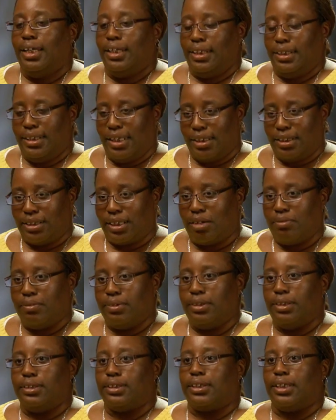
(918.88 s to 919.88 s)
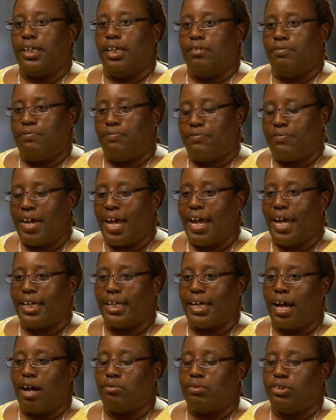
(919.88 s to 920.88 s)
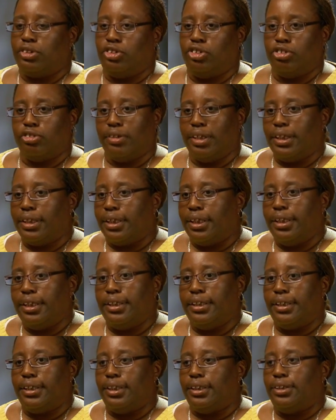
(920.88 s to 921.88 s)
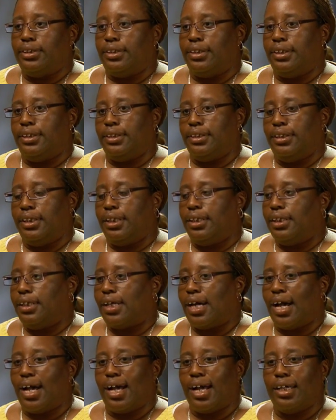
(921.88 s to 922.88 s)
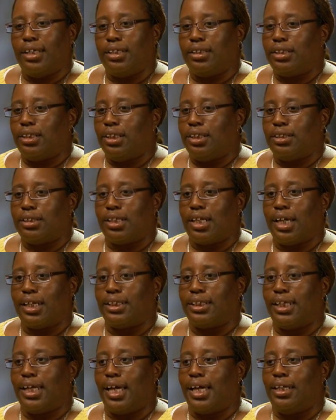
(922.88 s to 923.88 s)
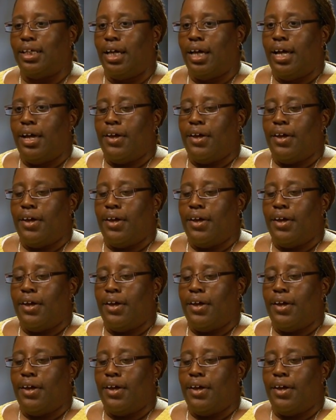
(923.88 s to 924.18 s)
Yes, I was. In fact, I was drinking and getting high and things like that.